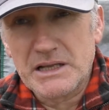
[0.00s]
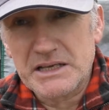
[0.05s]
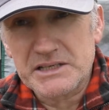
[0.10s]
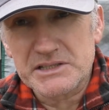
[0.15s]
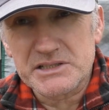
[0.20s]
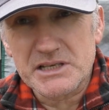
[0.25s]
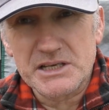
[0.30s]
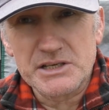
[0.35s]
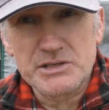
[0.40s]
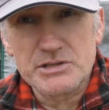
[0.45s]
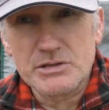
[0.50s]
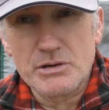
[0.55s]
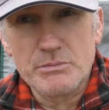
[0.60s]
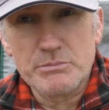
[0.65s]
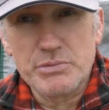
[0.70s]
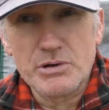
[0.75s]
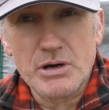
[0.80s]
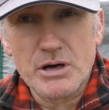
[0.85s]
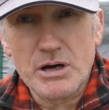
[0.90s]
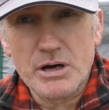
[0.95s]
Like I say, you
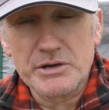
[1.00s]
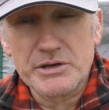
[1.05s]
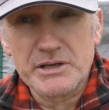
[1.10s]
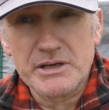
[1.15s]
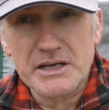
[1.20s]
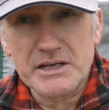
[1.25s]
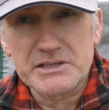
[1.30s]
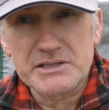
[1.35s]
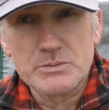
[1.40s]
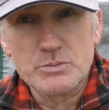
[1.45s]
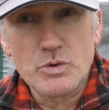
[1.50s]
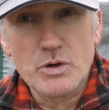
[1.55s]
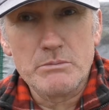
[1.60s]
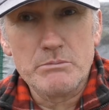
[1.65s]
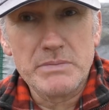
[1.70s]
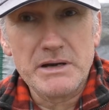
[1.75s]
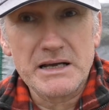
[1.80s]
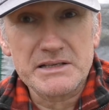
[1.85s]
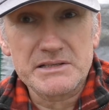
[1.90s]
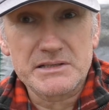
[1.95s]
don't put all your eggs in
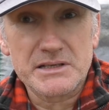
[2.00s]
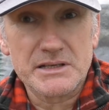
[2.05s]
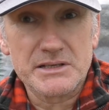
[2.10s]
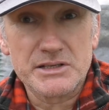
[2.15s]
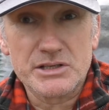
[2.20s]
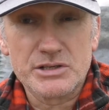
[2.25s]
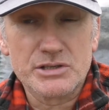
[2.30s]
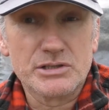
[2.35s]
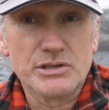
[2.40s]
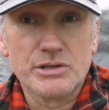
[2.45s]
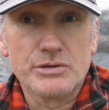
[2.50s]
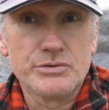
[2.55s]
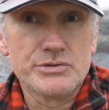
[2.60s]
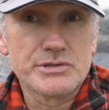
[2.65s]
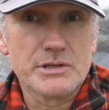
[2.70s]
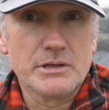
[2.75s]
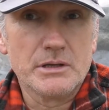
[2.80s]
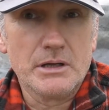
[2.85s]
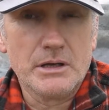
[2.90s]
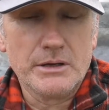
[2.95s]
one basket, you could
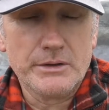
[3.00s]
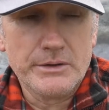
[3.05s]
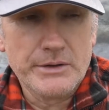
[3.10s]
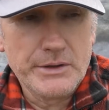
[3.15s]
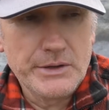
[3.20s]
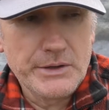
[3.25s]
lose a lot.